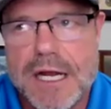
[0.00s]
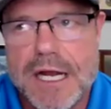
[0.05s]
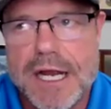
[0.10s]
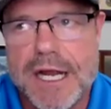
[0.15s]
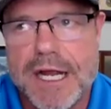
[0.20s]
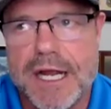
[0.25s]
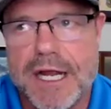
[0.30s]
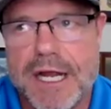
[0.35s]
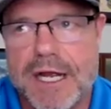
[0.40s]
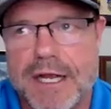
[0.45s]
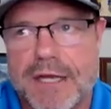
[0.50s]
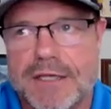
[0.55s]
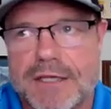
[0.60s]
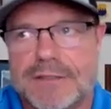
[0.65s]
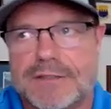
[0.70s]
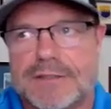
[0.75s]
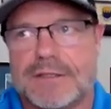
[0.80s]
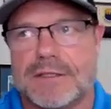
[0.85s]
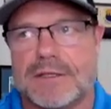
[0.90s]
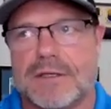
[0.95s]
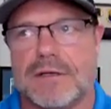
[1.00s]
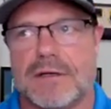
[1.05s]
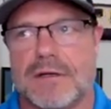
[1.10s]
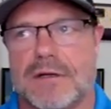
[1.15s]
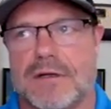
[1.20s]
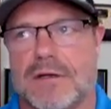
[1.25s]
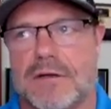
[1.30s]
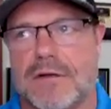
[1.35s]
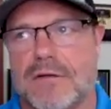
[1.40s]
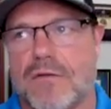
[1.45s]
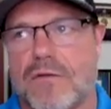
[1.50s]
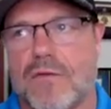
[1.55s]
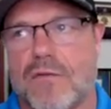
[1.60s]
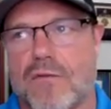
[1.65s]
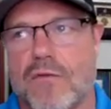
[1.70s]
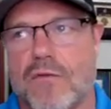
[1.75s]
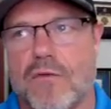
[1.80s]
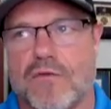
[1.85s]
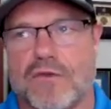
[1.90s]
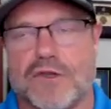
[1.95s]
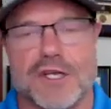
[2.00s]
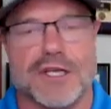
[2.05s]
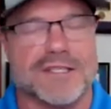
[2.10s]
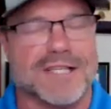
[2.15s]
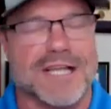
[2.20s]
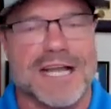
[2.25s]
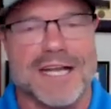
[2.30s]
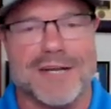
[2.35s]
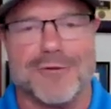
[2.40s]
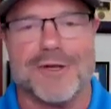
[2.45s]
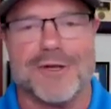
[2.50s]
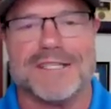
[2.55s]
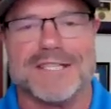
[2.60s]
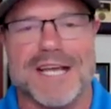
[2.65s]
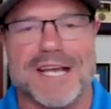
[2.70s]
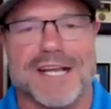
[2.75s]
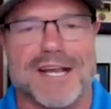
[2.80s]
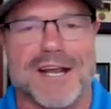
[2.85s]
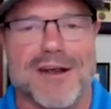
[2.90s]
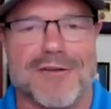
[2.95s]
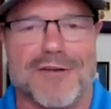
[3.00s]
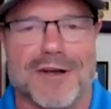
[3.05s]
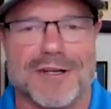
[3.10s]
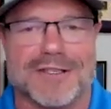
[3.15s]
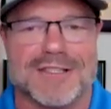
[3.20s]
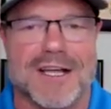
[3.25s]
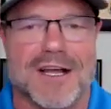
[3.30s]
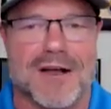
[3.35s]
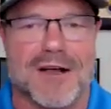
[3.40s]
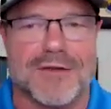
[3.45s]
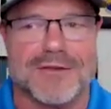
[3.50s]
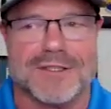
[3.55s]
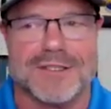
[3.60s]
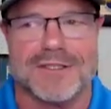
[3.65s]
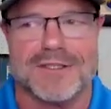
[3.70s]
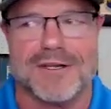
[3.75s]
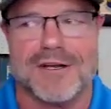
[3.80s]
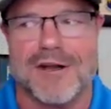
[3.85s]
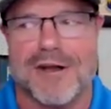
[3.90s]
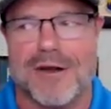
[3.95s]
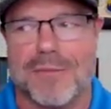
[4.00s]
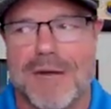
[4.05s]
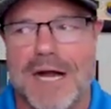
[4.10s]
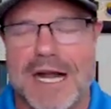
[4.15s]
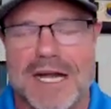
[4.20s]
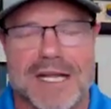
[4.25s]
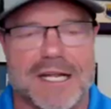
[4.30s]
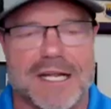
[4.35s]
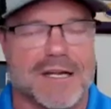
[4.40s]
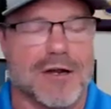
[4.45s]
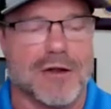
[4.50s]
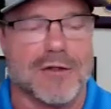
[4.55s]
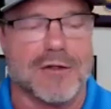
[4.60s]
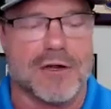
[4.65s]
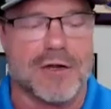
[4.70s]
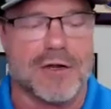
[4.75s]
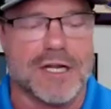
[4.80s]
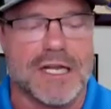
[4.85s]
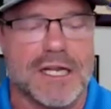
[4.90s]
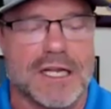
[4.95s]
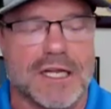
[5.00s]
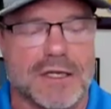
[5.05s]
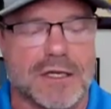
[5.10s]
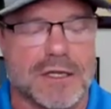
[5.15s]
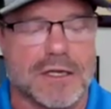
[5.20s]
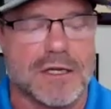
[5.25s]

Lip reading: And just like we take care of ourselves and our body and our learning,